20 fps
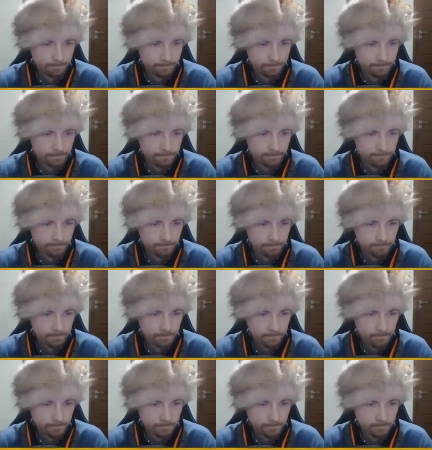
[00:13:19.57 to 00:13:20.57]

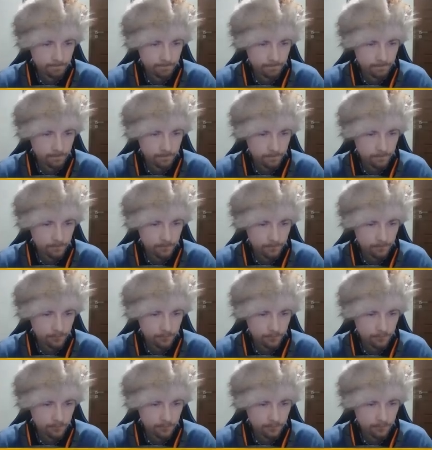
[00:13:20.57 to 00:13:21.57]

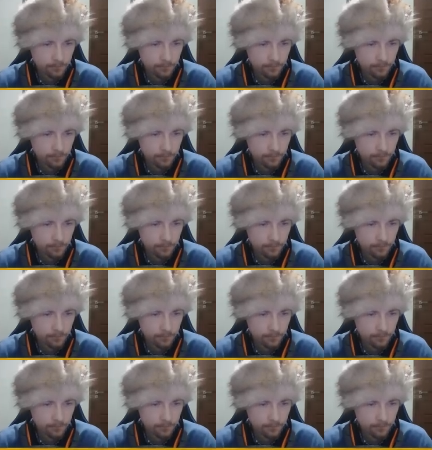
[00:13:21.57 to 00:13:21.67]
(no one is talking)